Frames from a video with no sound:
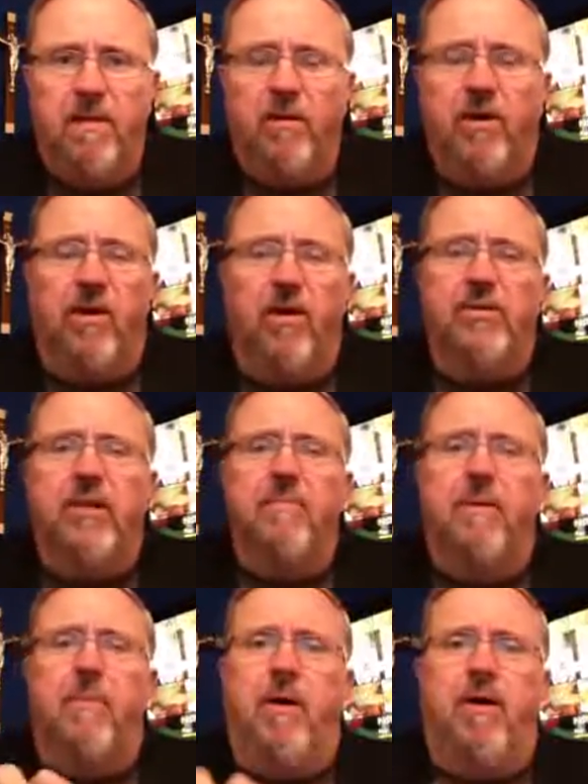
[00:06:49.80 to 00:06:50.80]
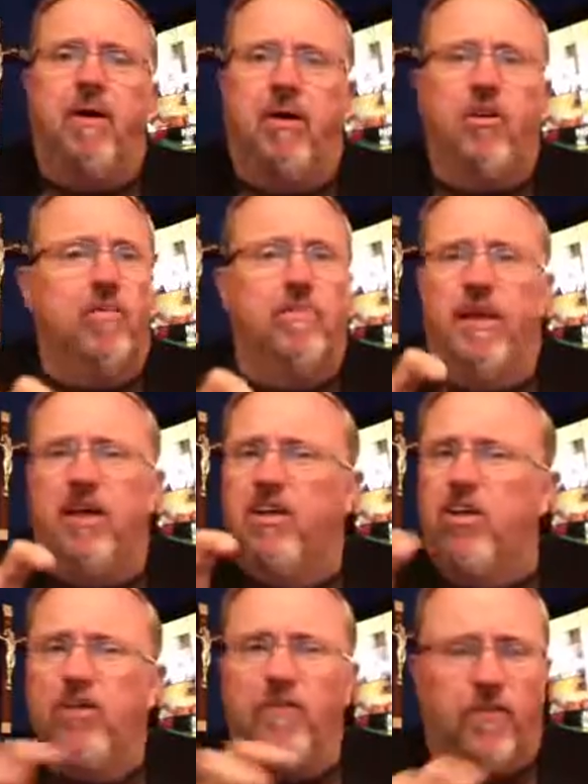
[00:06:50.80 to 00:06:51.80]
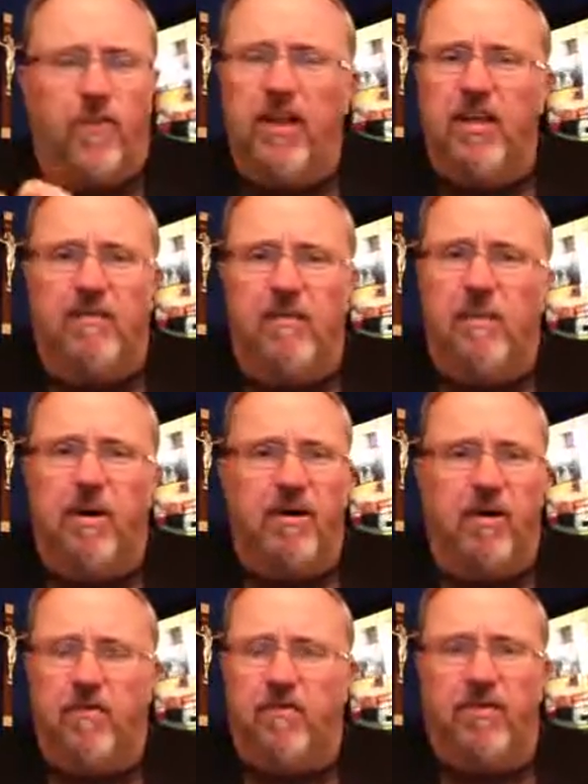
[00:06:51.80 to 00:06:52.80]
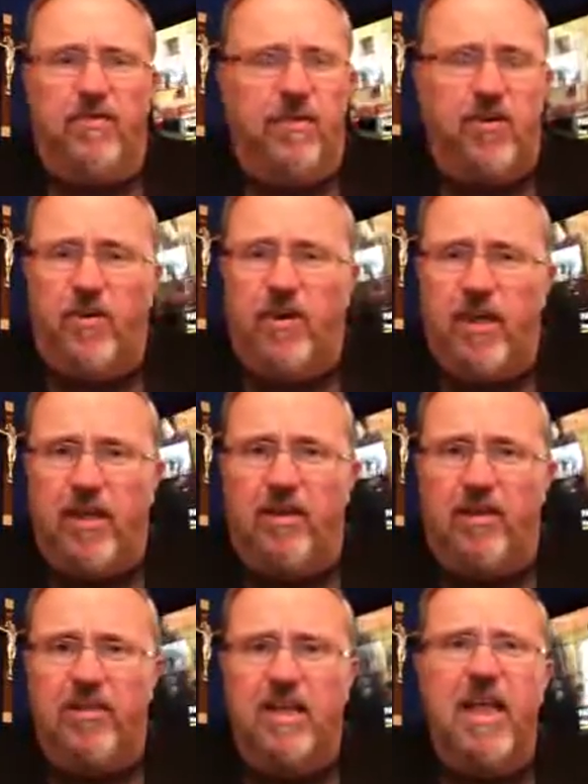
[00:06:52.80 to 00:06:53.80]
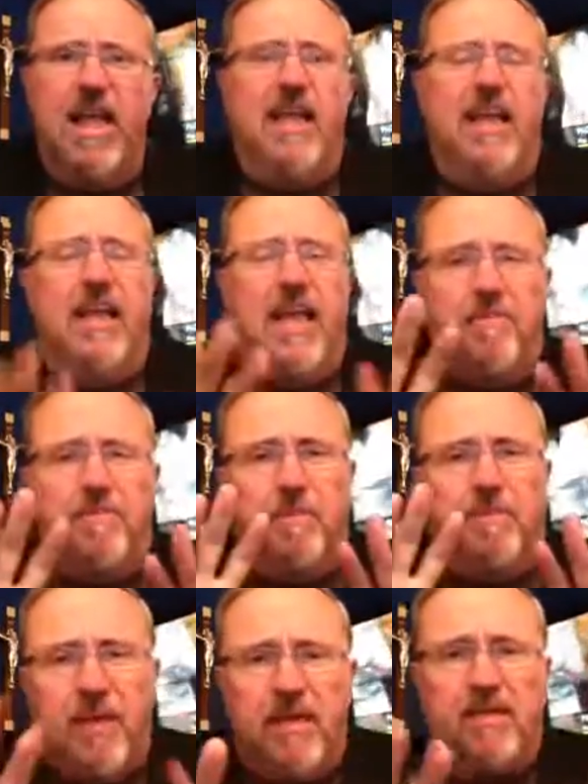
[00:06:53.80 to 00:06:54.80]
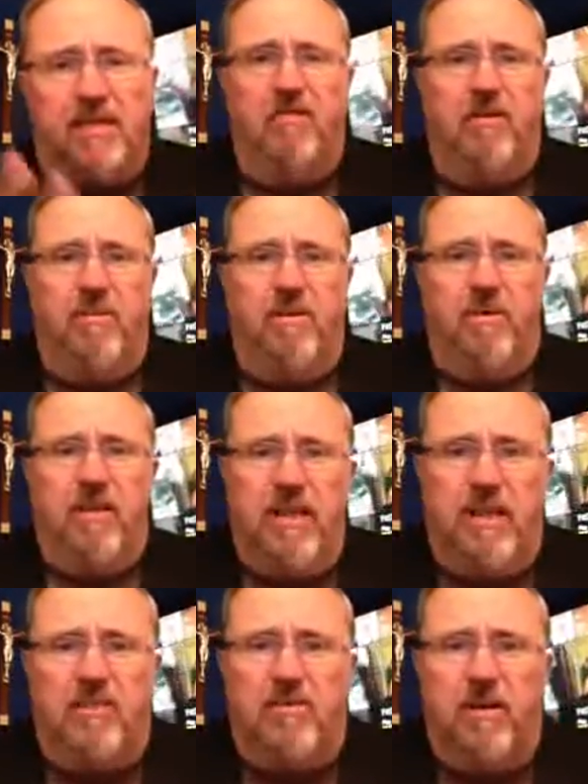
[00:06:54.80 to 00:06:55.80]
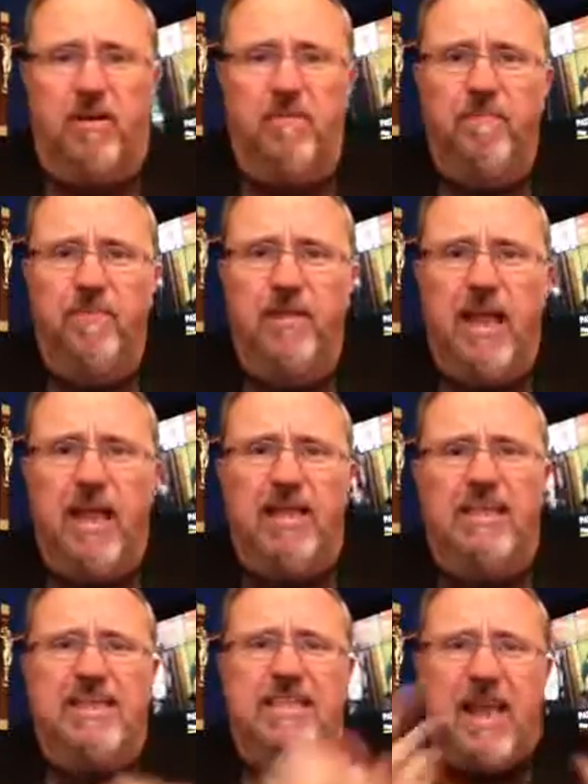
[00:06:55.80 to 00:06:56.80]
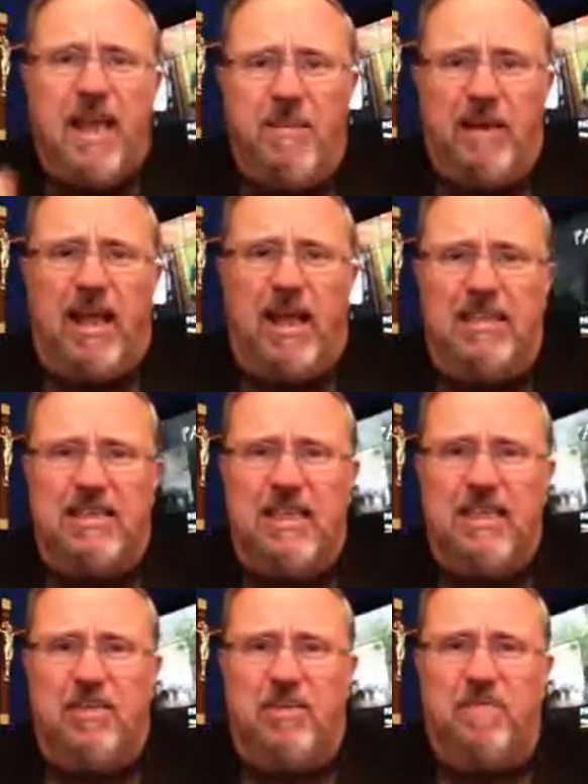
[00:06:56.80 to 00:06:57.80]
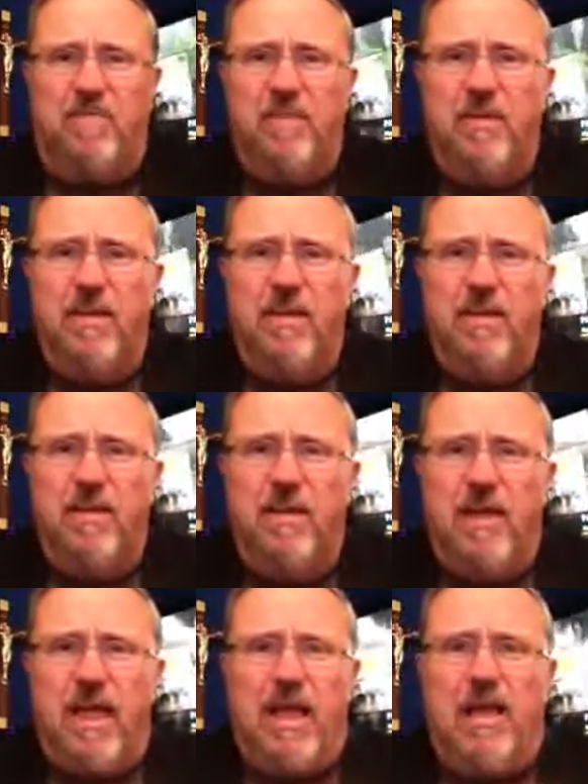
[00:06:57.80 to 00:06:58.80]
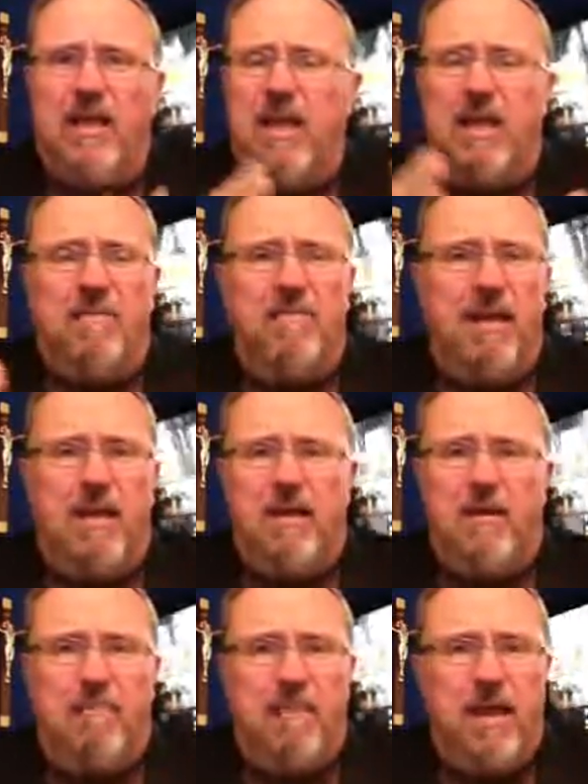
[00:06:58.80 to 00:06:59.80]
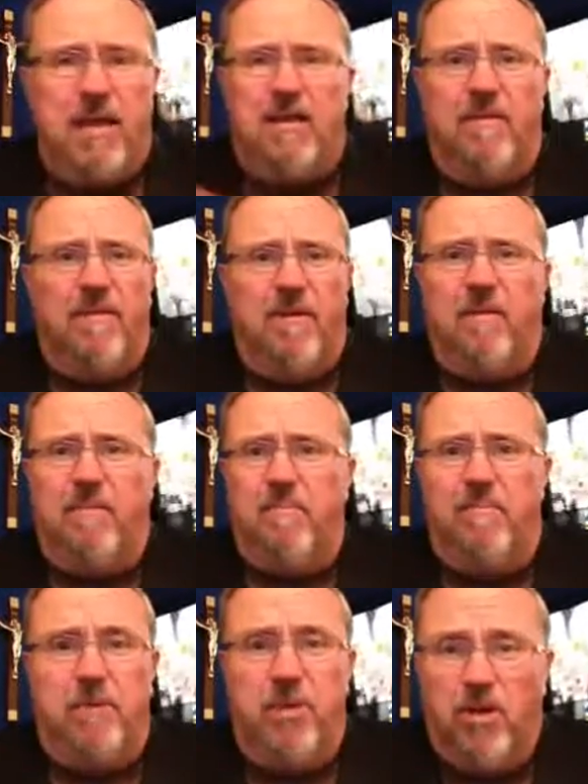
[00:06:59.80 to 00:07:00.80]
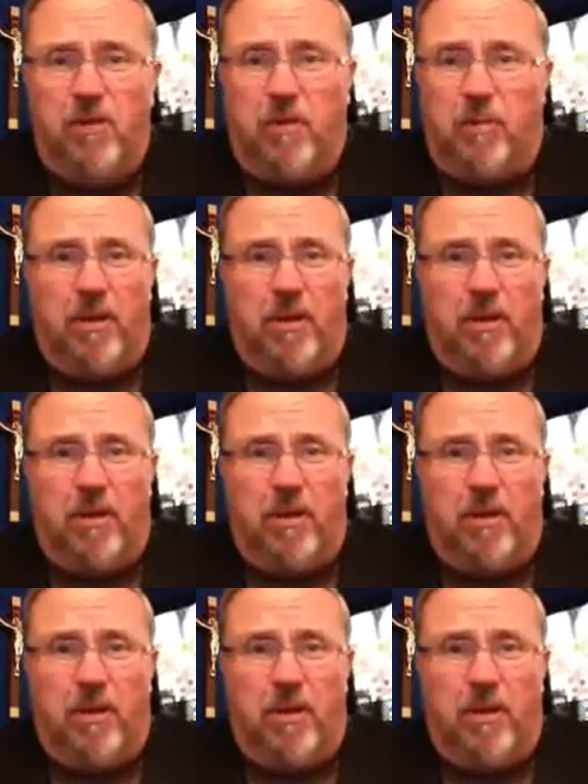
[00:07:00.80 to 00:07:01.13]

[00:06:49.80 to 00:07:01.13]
When Hosni Mubarak, who had been a good friend of America for 30 years and had kept the peace agreement with Israel and had stabilized Egypt and had, and, and had made it a very beautiful